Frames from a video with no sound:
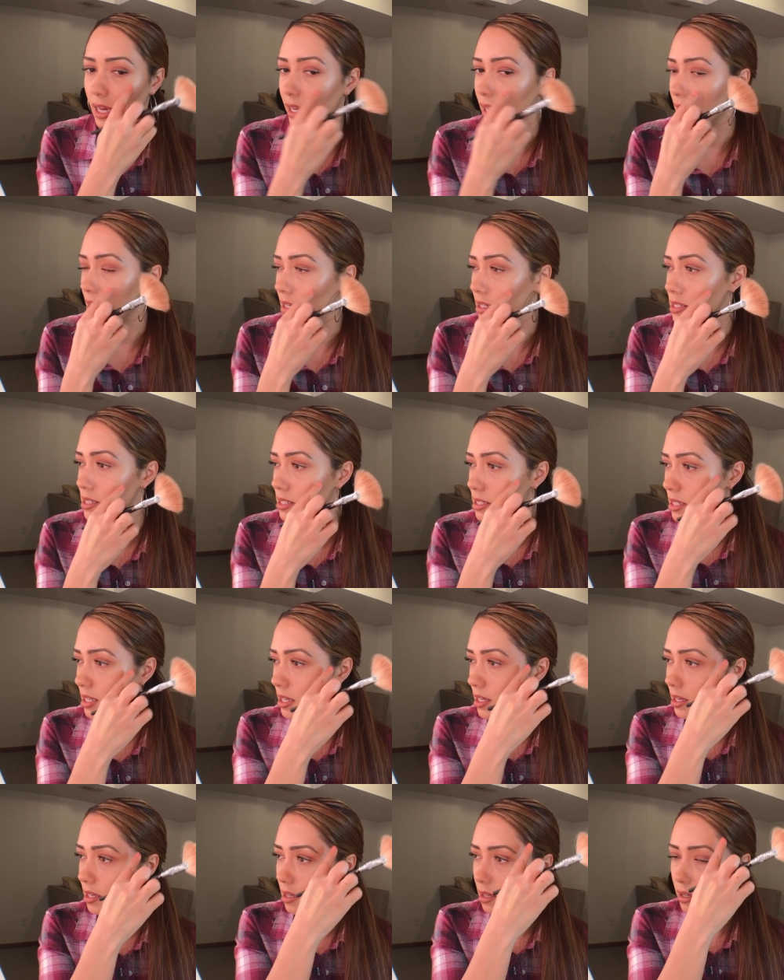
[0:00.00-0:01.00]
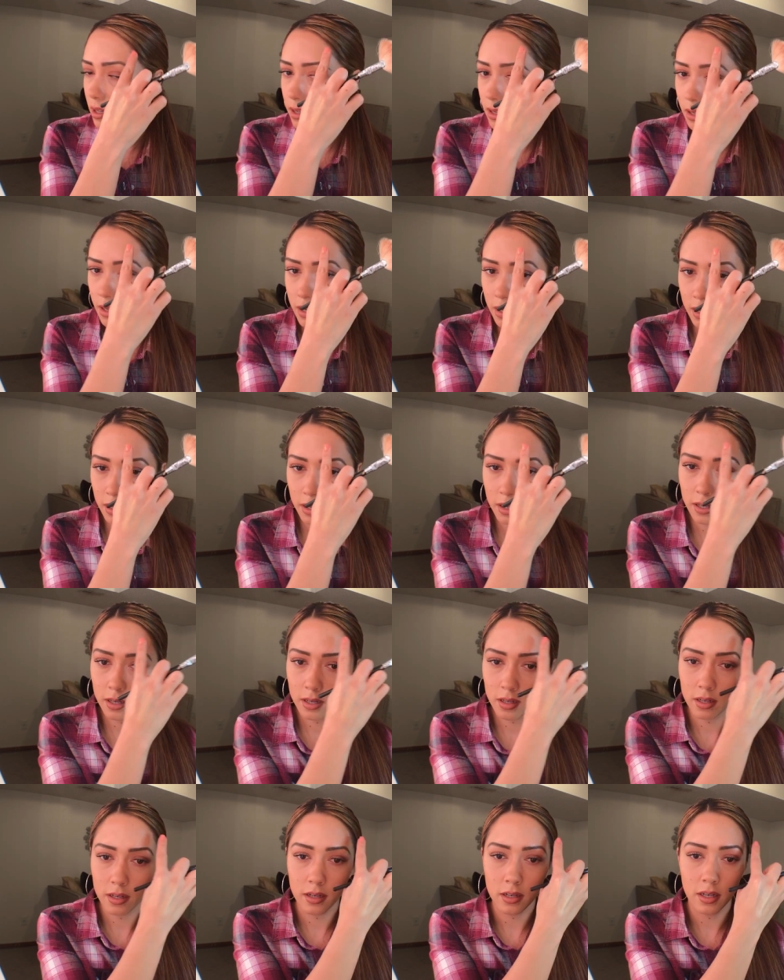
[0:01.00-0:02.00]
like a C,
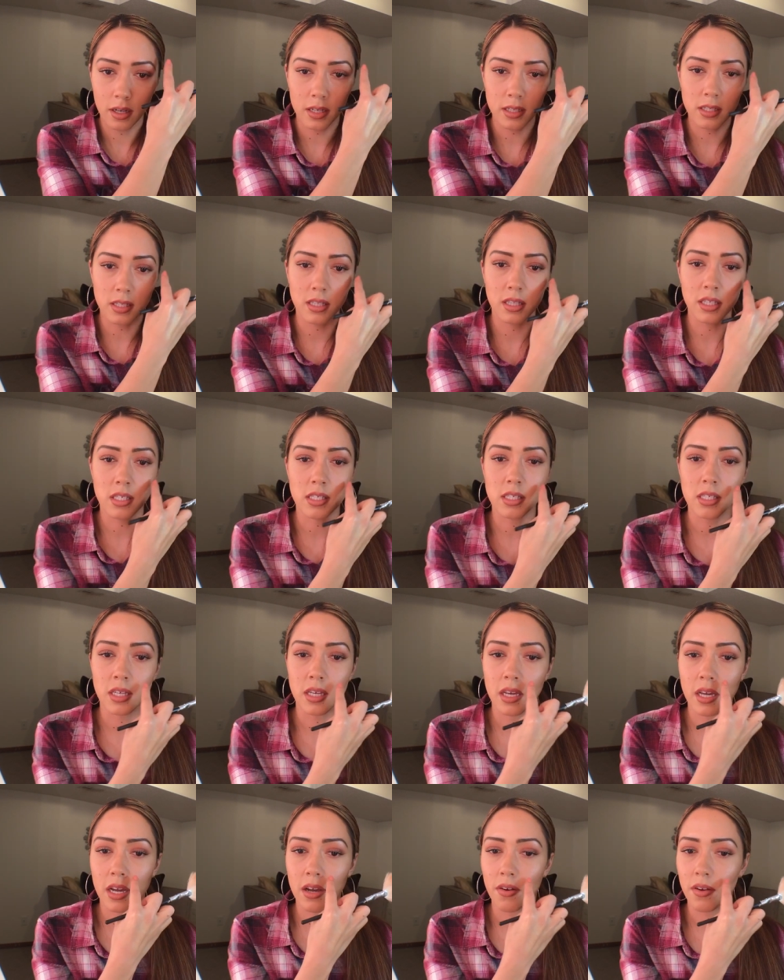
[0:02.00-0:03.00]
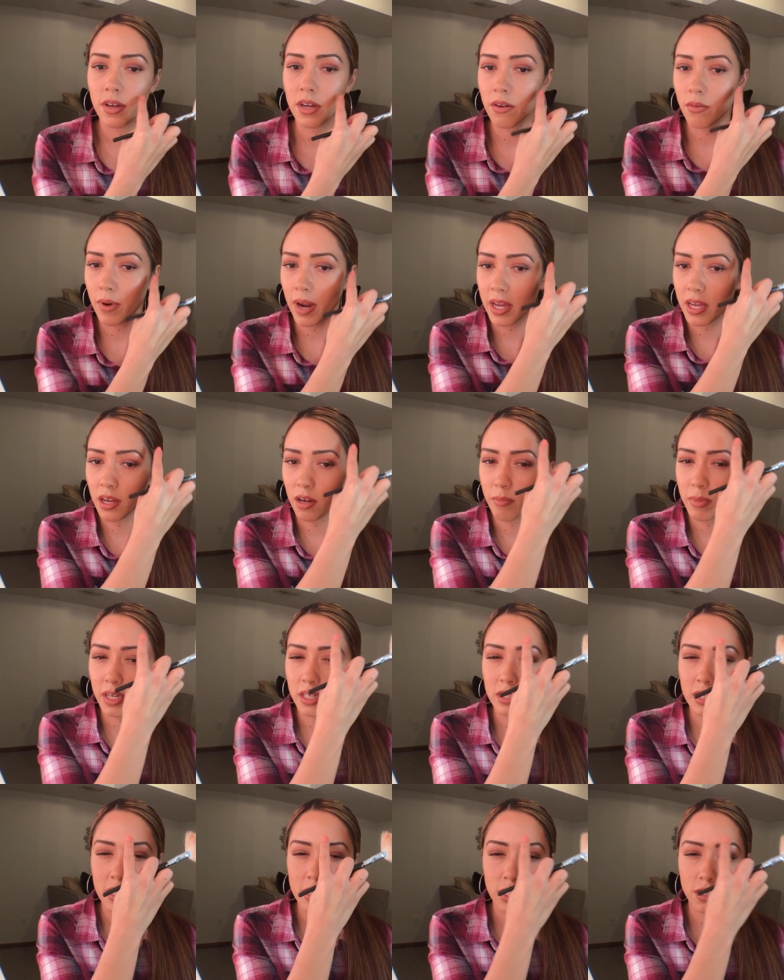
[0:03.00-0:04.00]
the C area right here,
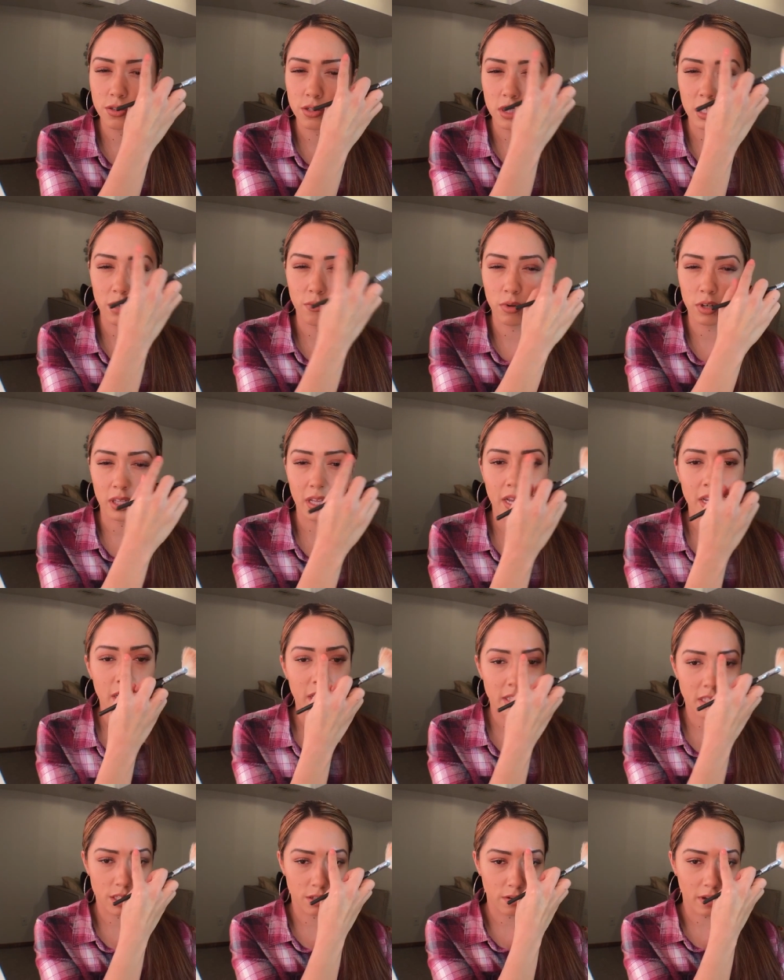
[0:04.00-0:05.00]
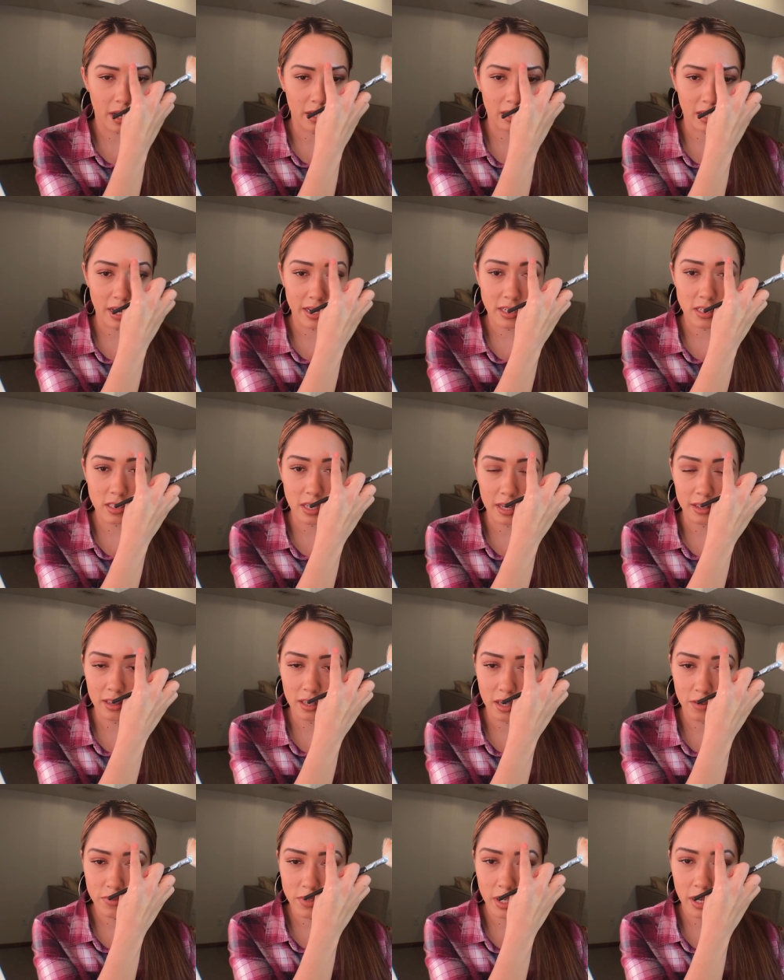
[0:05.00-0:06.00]
because that's usually where light hits you. I
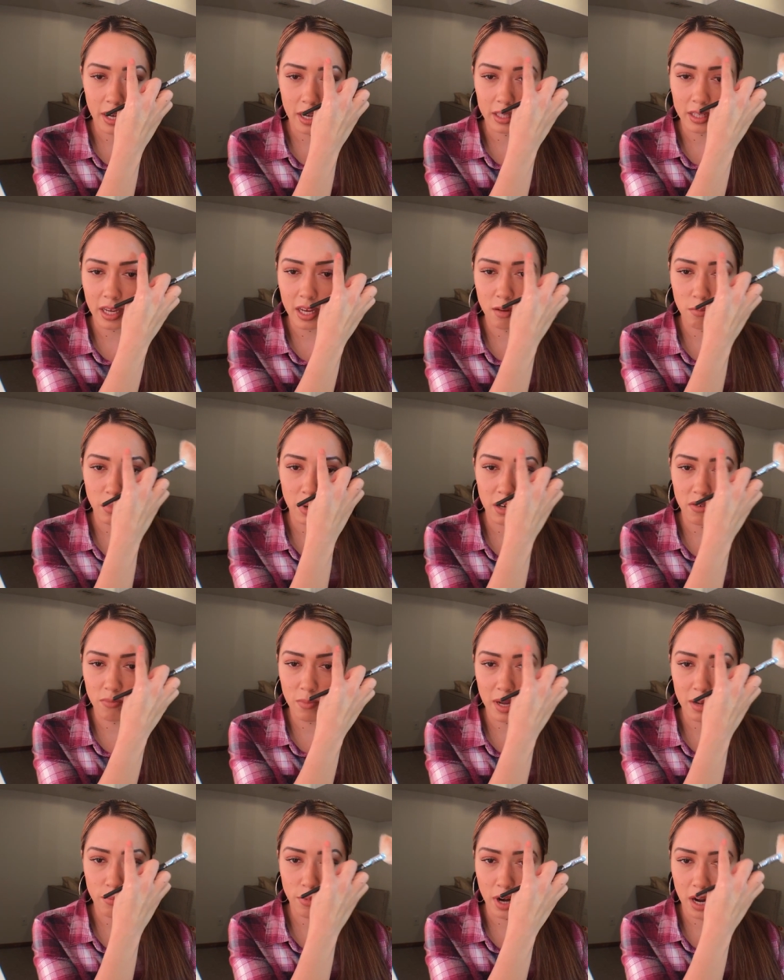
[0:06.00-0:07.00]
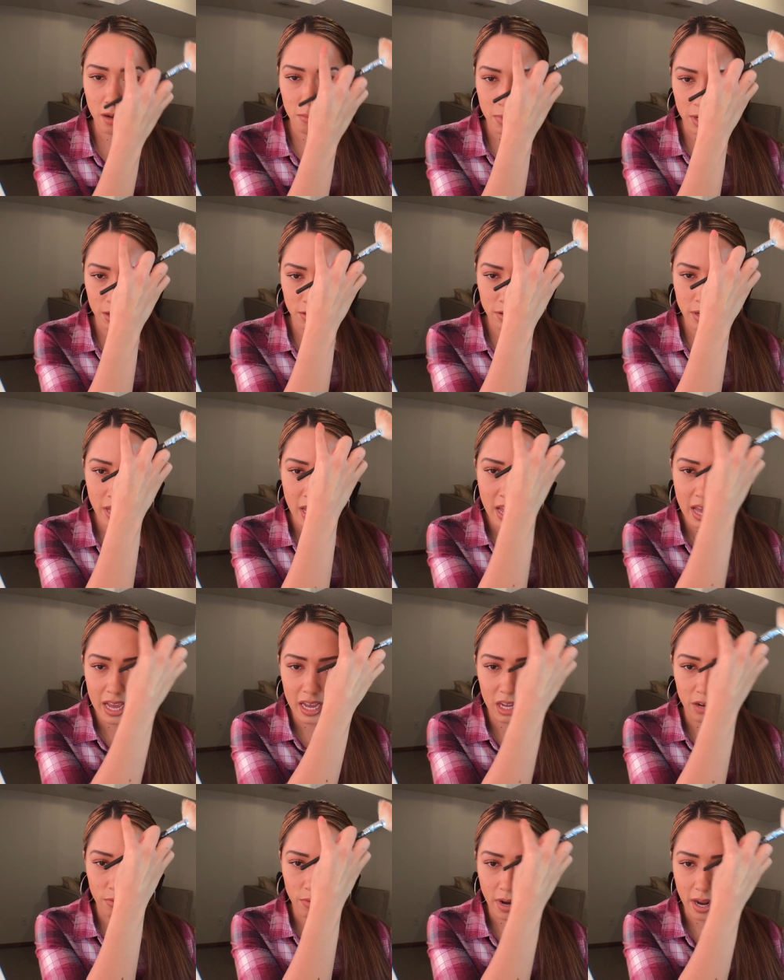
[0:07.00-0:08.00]
love to highlight above my brow bone
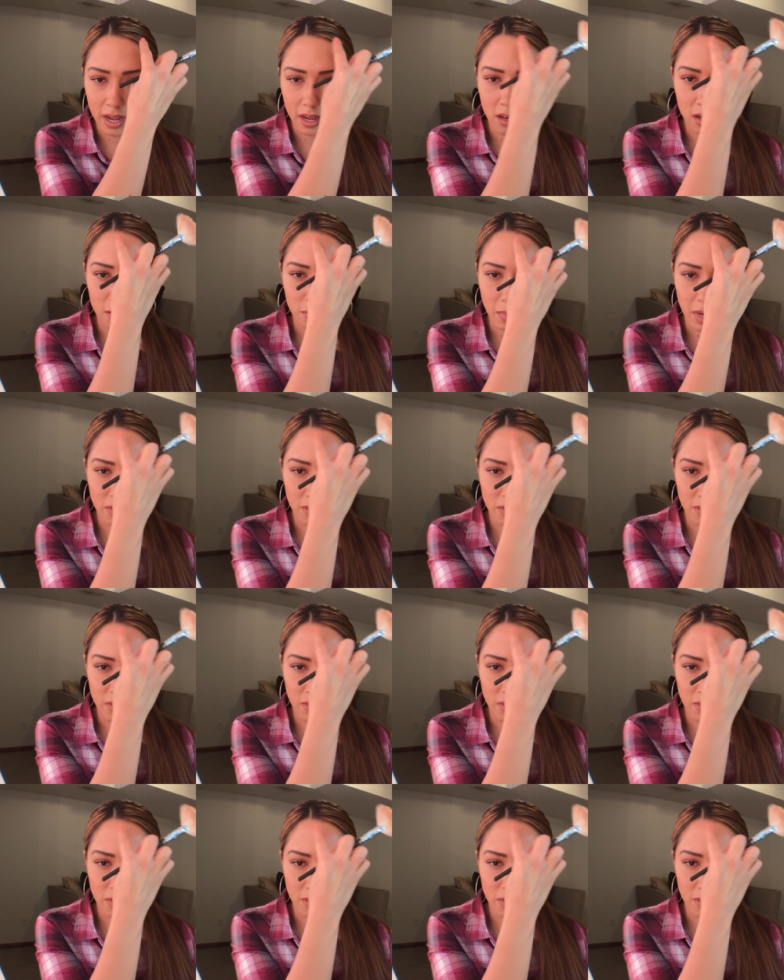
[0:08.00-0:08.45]
and right on